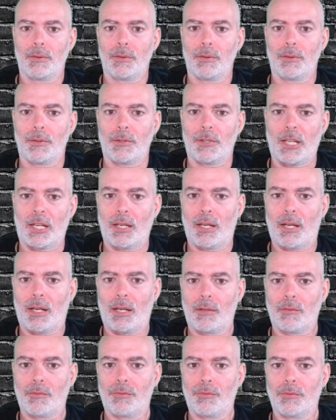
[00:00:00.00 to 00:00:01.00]

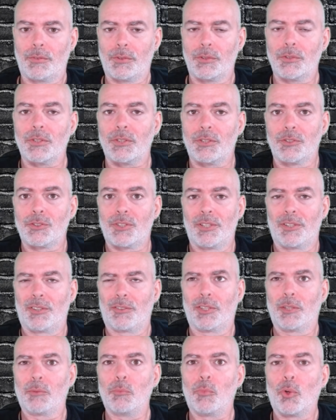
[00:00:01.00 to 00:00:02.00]
There's
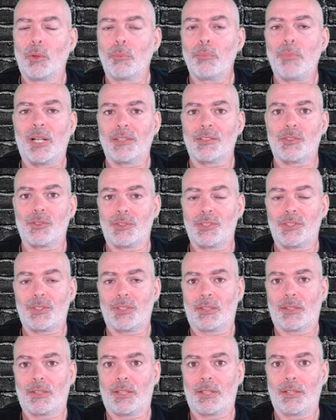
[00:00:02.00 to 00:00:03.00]
literally more buttons on this
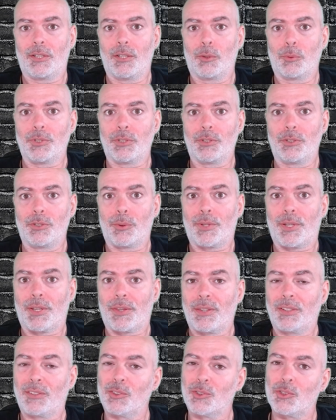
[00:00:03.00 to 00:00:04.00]
thing than I know what to do with. I
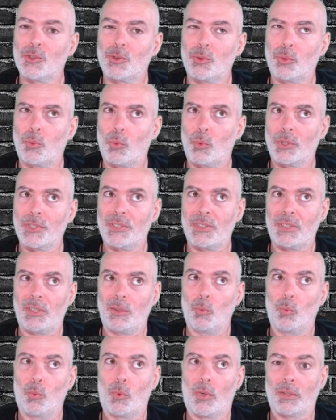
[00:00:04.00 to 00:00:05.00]
think there's
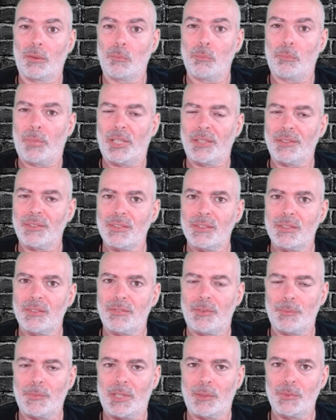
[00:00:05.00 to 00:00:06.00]
21 buttons, if
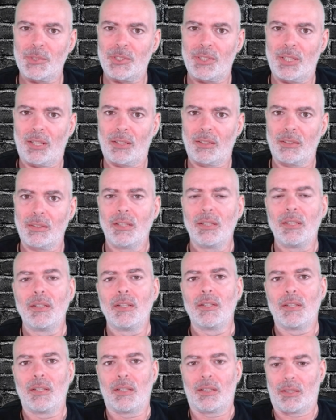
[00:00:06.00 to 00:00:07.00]
I'm not mistaken.
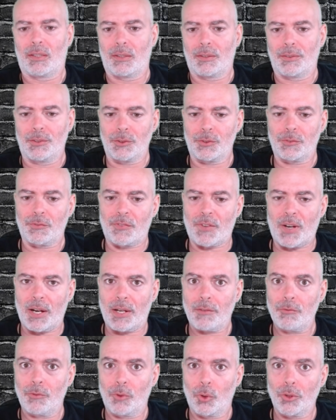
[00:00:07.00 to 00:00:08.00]
There's
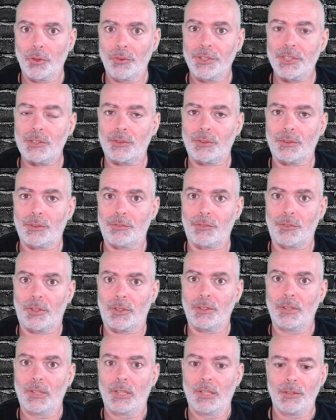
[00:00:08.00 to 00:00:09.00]
5 rotaries on the
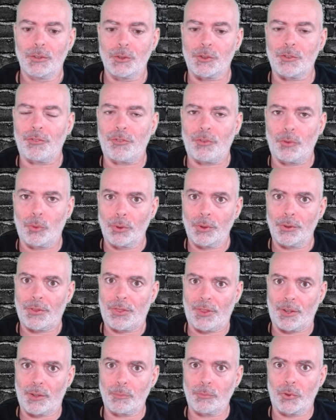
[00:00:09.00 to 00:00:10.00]
front. There's 4
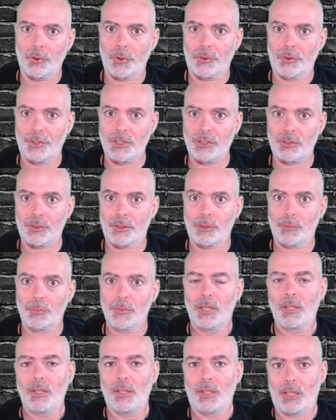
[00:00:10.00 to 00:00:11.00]
thumb rotaries on them.
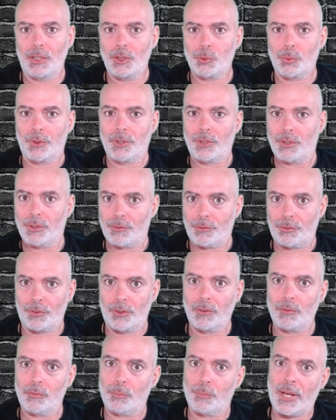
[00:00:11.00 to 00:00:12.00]
Each one of the
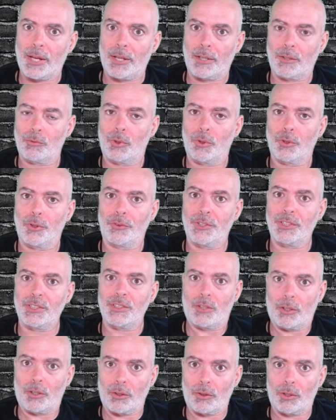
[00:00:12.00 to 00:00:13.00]
front mounted rotaries
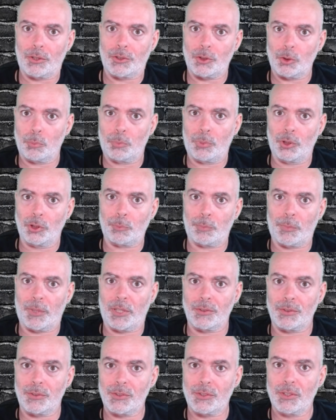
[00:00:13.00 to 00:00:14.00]
are also push
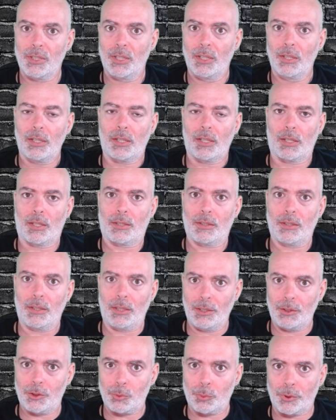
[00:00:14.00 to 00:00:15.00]
buttons, and
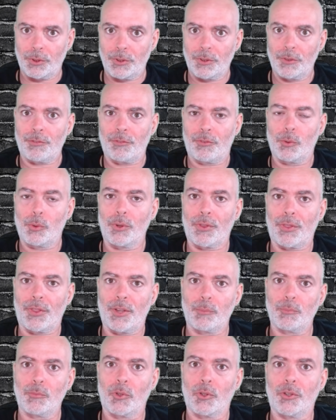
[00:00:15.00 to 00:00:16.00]
each one of the 4
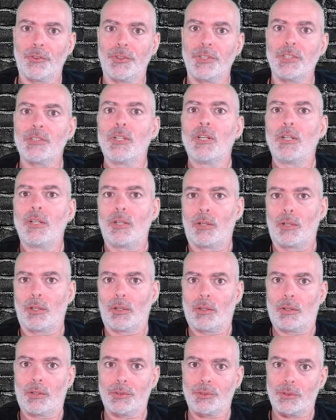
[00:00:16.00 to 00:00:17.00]
thumb rotaries
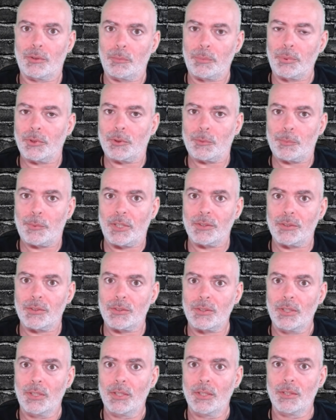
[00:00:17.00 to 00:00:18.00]
are also push buttons.
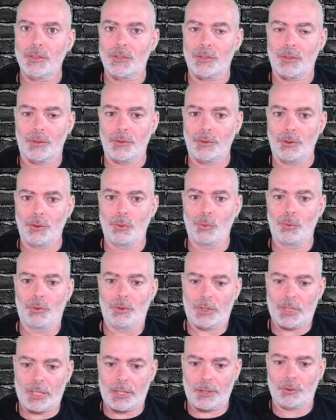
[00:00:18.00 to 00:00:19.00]
So you
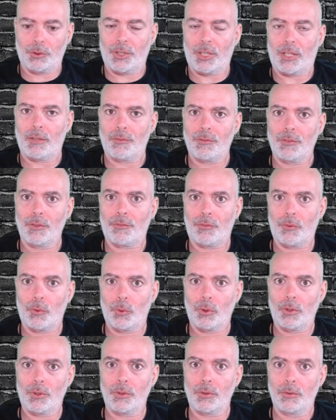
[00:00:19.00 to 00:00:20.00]
not only have the
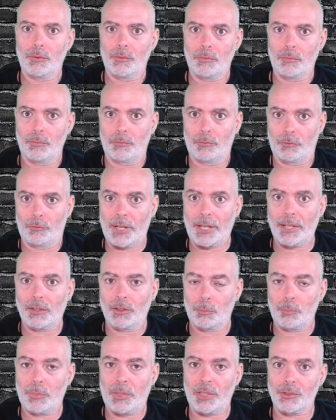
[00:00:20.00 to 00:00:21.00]
4
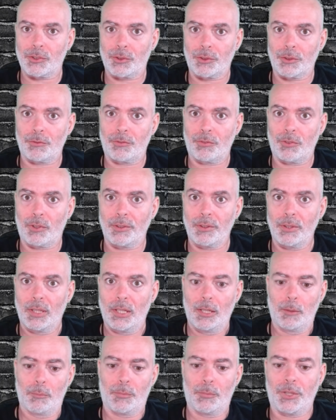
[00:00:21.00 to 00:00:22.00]
regular buttons on the front,
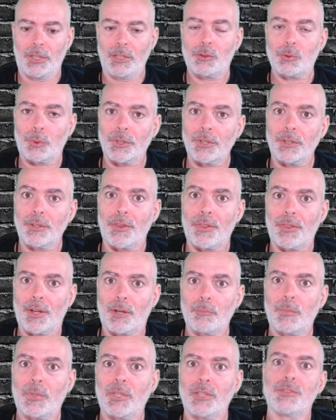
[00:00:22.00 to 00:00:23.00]
but each one of the
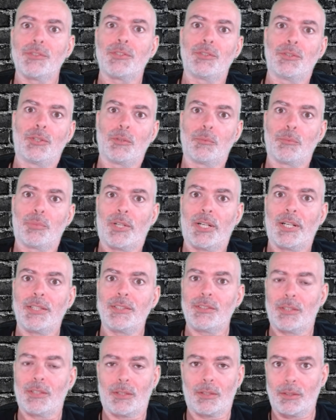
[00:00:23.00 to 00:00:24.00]
thumb buttons you can
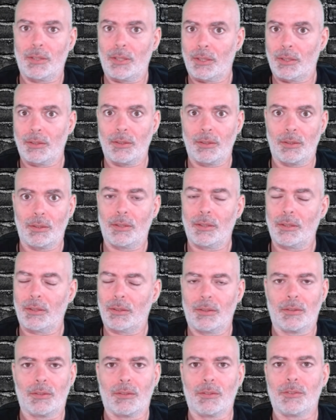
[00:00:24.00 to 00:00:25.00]
press, and
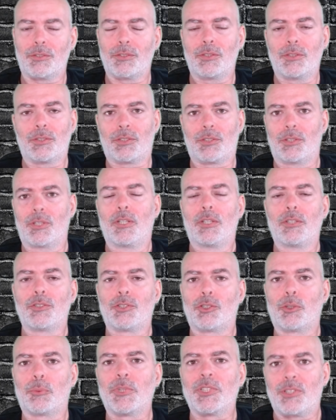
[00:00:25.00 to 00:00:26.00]
there's just
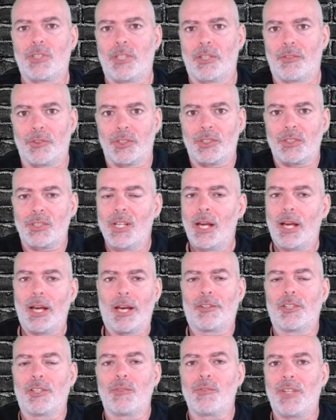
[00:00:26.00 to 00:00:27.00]
so much stuff on this. I
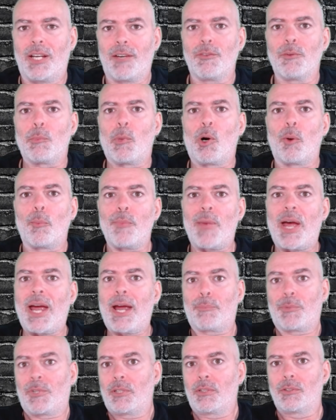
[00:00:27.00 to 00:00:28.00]
don't even have them all
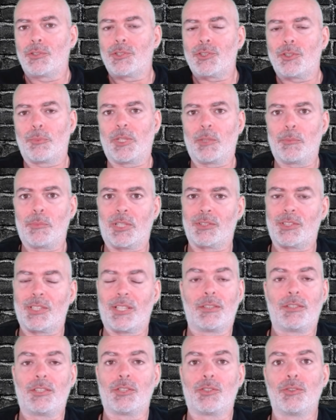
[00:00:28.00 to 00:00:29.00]
mapped. There's so many buttons. I
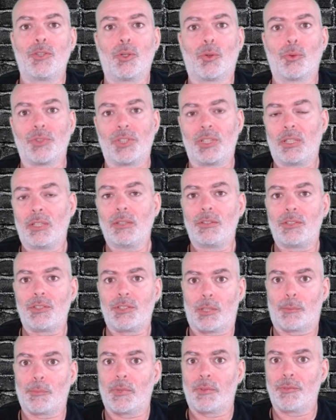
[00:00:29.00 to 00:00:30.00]
just don't need
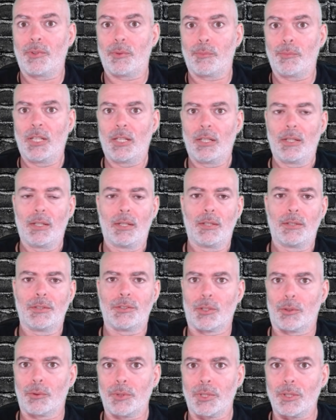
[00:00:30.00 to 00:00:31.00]
some of them.
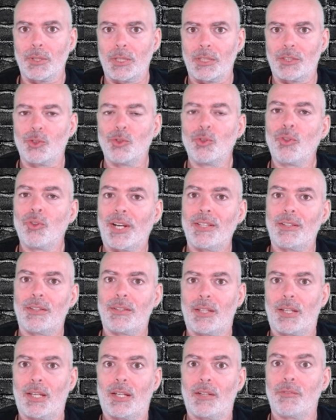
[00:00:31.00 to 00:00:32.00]
So it's great
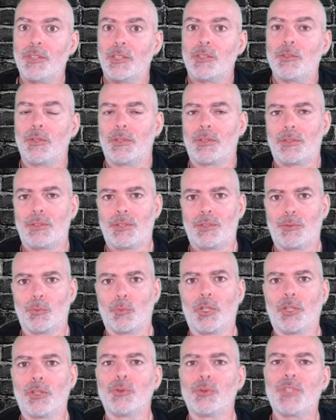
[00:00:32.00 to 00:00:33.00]
to have. It's
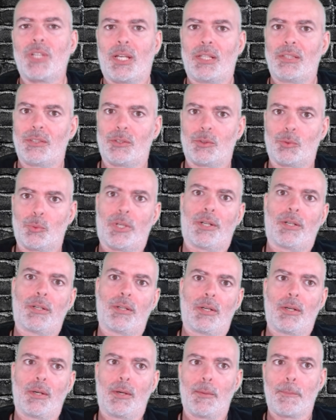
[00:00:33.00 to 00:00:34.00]
one of those cases where
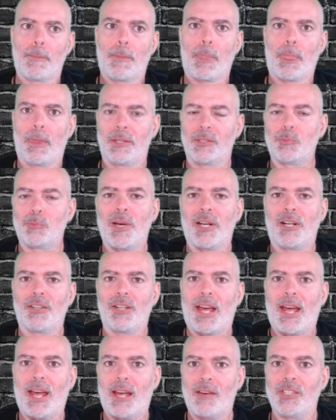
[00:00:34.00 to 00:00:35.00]
it's better
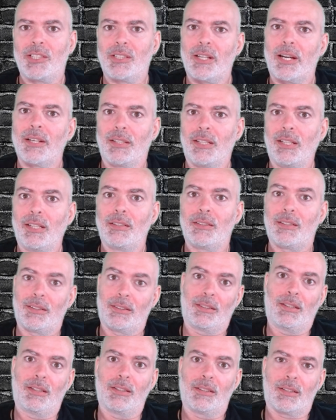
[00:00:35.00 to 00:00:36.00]
to have it and not need it
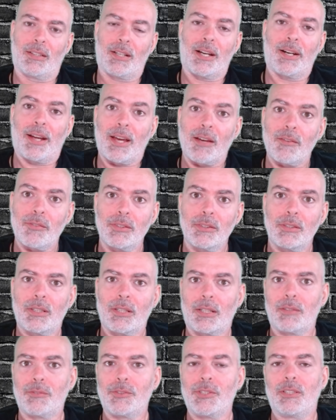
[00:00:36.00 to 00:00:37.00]
than need it and not have it,
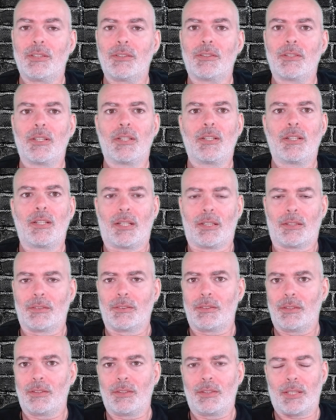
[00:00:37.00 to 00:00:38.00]
kind of a deal.
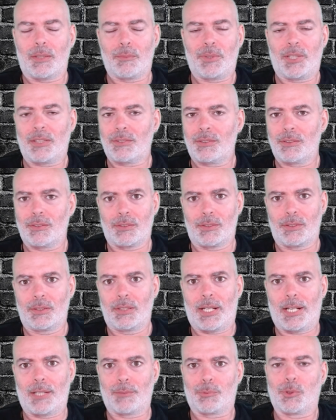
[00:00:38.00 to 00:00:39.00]
And the MPX is
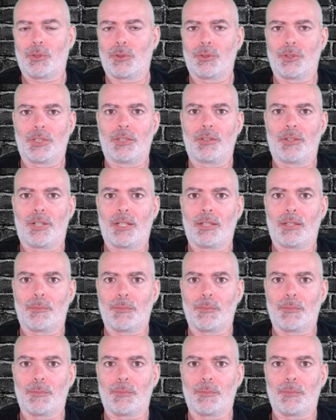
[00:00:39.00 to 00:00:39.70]
absolutely great.